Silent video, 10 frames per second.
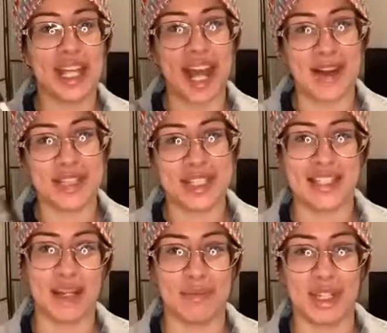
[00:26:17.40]
have to
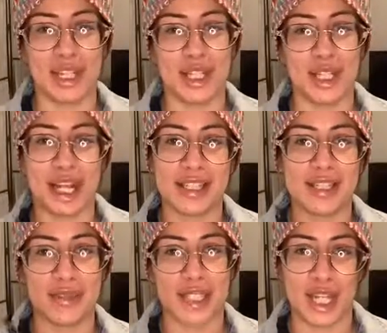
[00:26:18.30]
send me the next
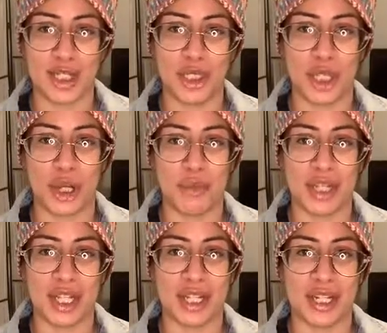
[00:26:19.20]
invitation
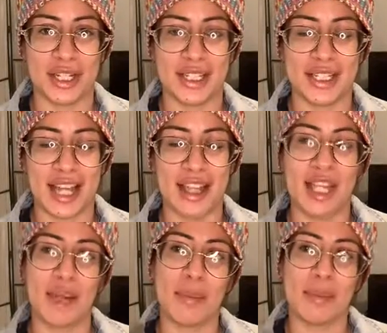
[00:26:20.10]
because I
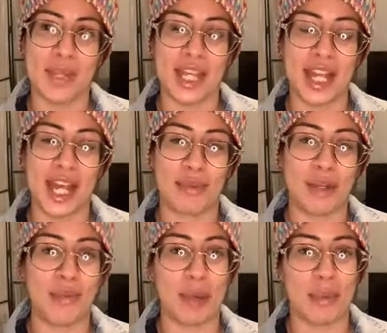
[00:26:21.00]
think me and
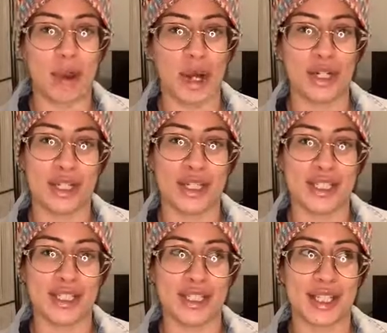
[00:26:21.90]
one of my
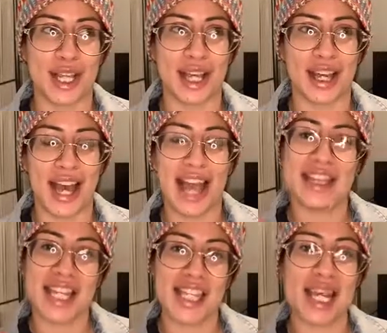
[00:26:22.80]
partners, I
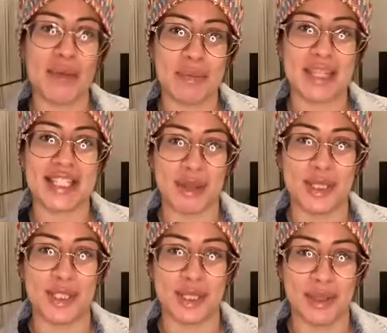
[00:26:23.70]
think they would be down
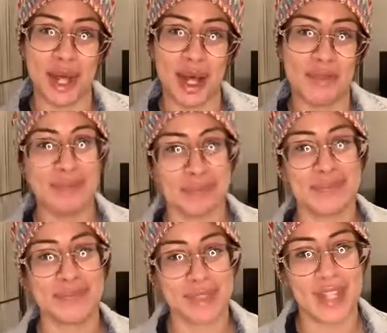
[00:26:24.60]
to do that.
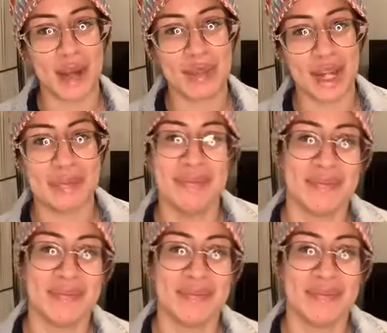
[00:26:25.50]
I'd be down.